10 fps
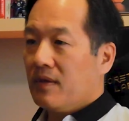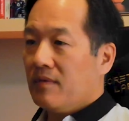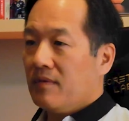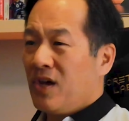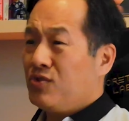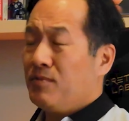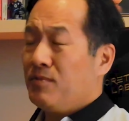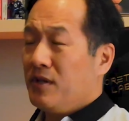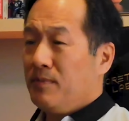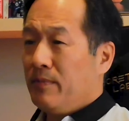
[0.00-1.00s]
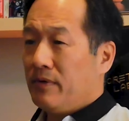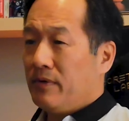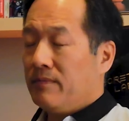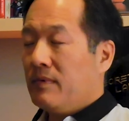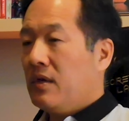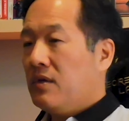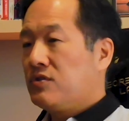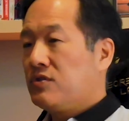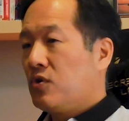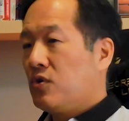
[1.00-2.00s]
Not too many people.
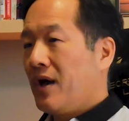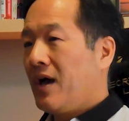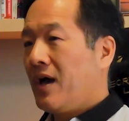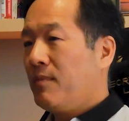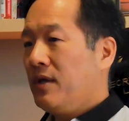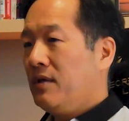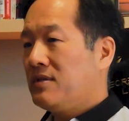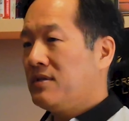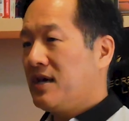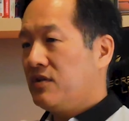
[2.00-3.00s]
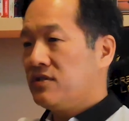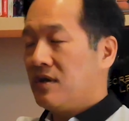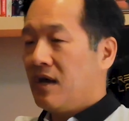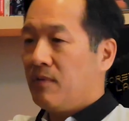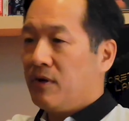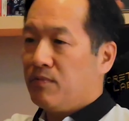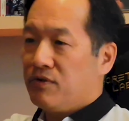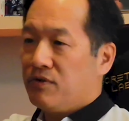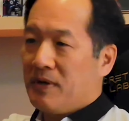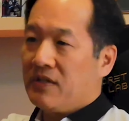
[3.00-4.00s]
So how many tenants, how many
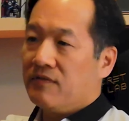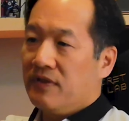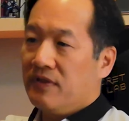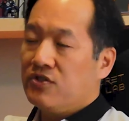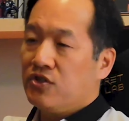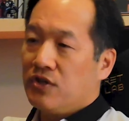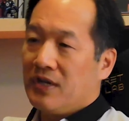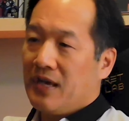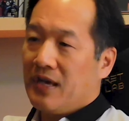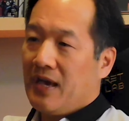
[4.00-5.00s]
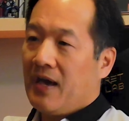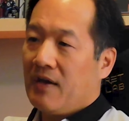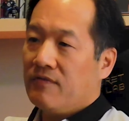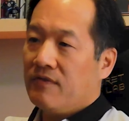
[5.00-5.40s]
prospective leads are you going to have